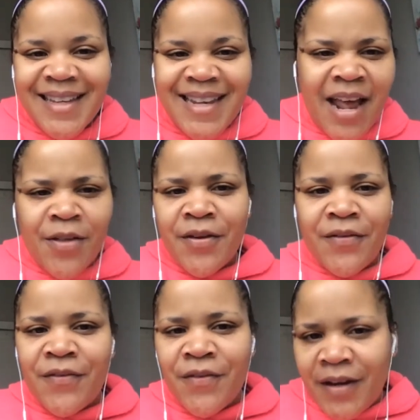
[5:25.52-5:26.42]
now they're
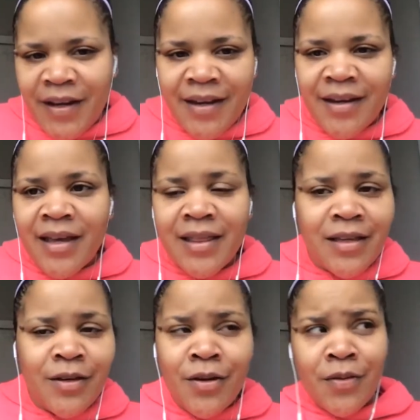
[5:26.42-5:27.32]
free
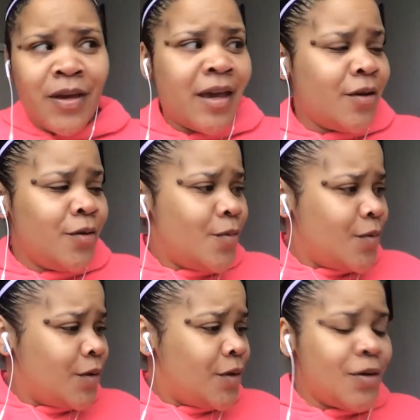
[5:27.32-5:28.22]
you know they you,
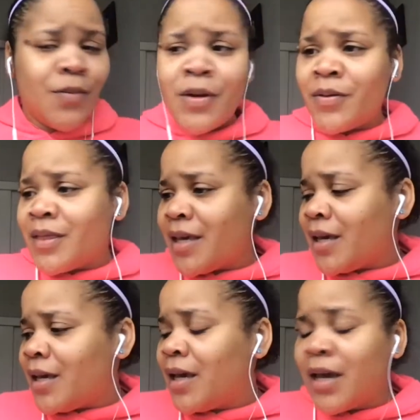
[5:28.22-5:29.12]
you do you know that they